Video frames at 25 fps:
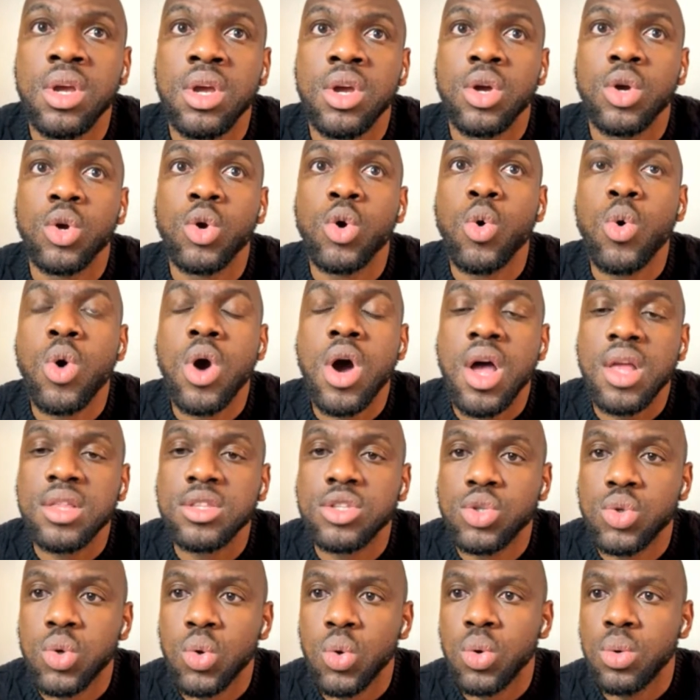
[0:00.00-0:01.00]
go on
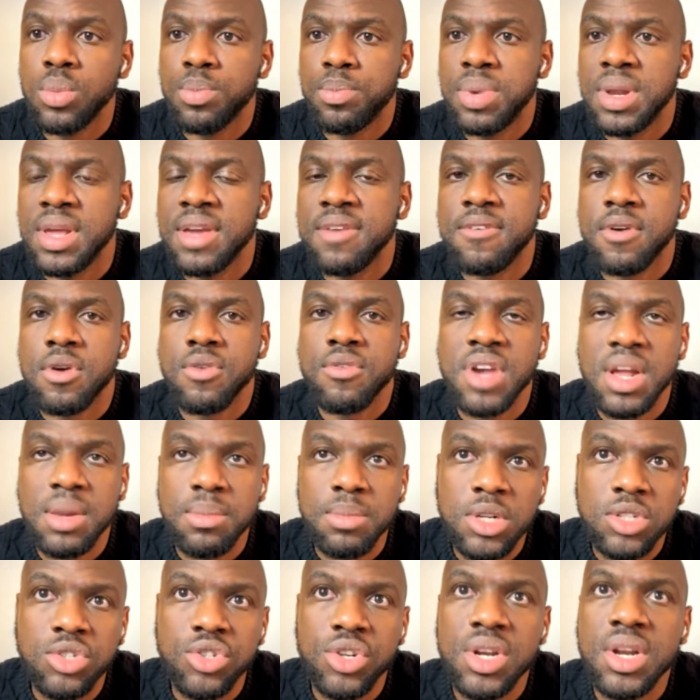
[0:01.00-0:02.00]
to play for Real
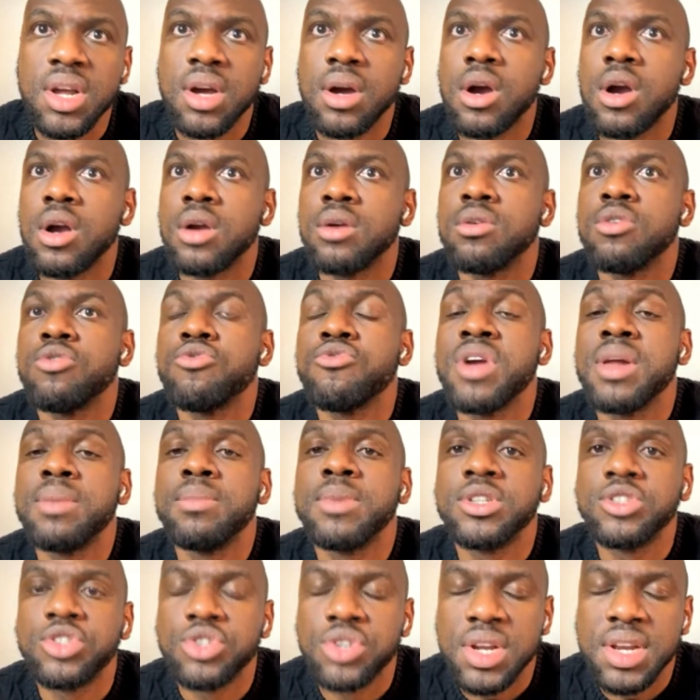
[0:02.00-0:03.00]
Madrid, or Real
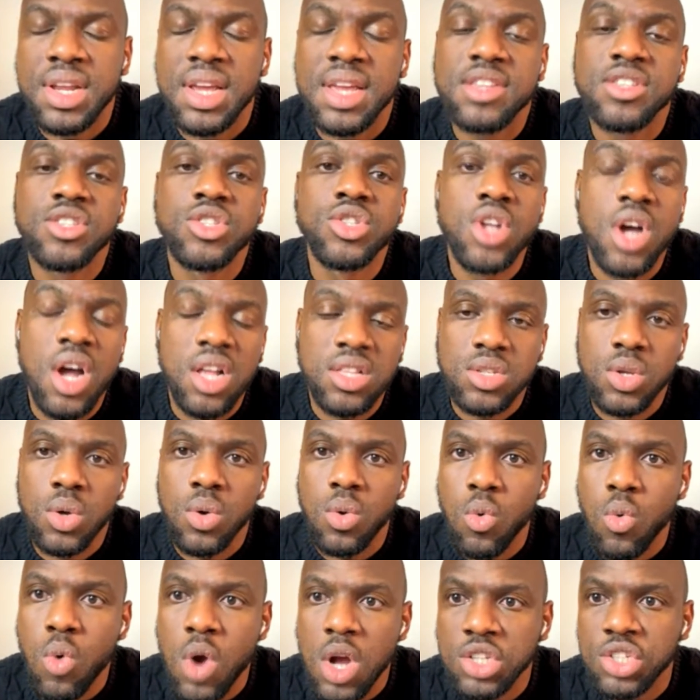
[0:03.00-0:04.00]
Madrid is not
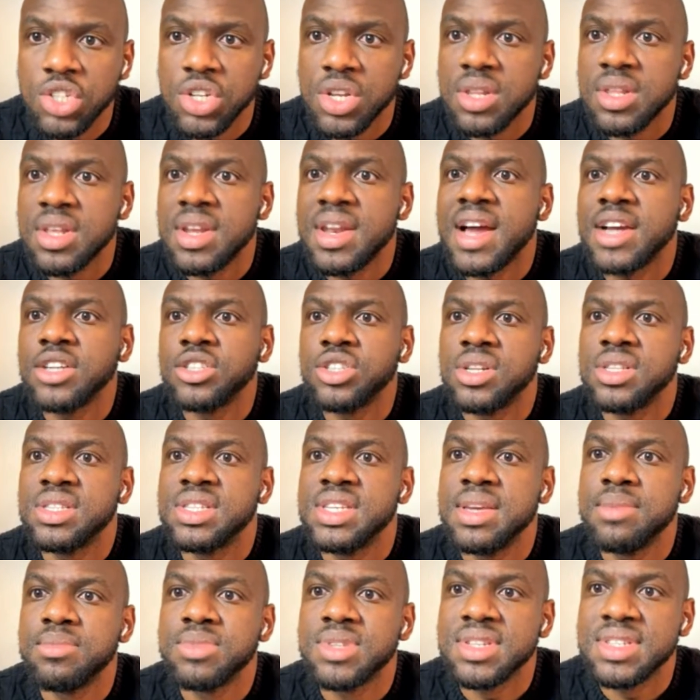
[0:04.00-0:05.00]
watching the national
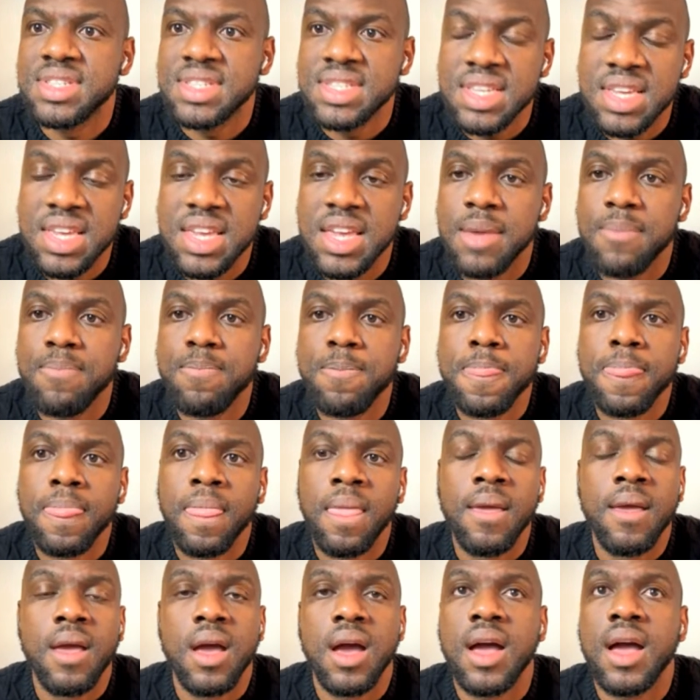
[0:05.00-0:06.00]
team to see him,
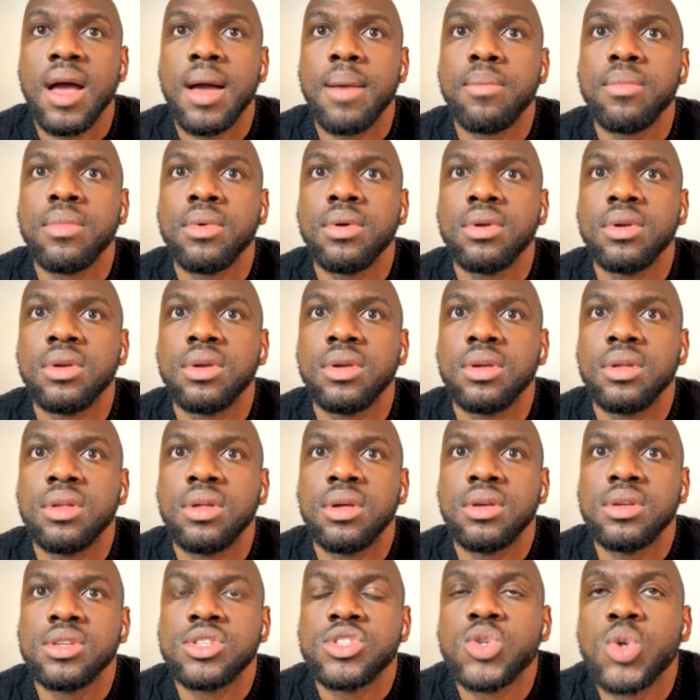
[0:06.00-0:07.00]

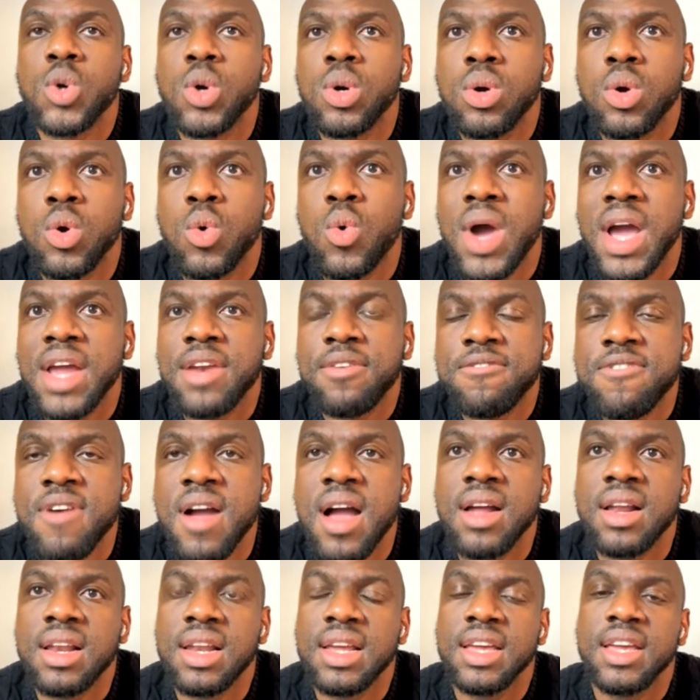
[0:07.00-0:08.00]
so quite
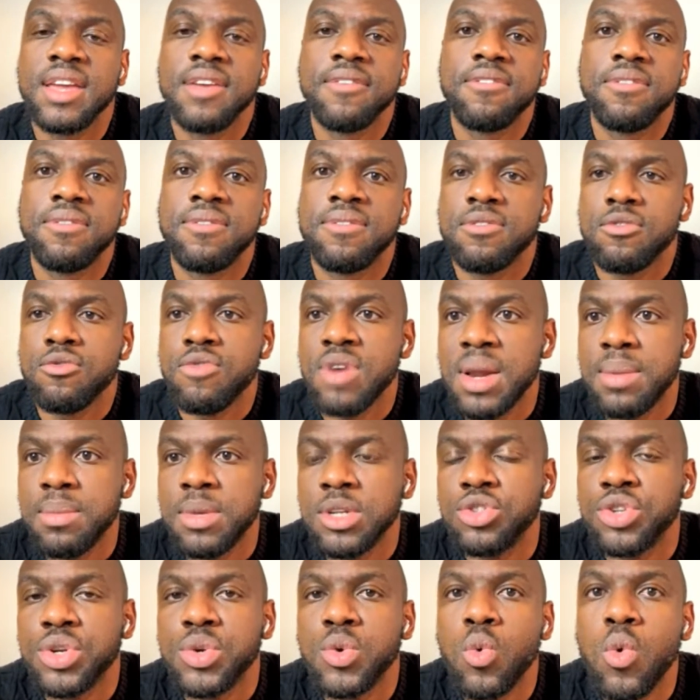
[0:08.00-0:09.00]
frankly, if Real
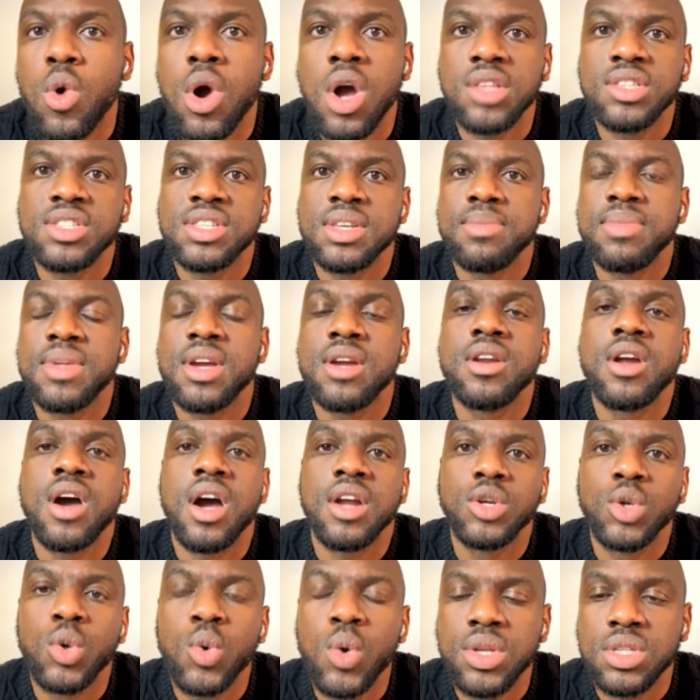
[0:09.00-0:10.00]
Madrid wants him, they're
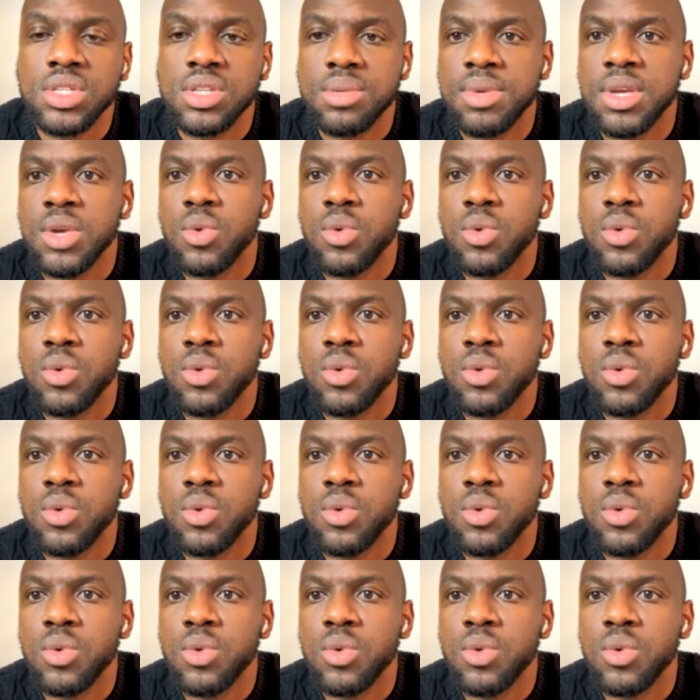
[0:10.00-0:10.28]
not going to be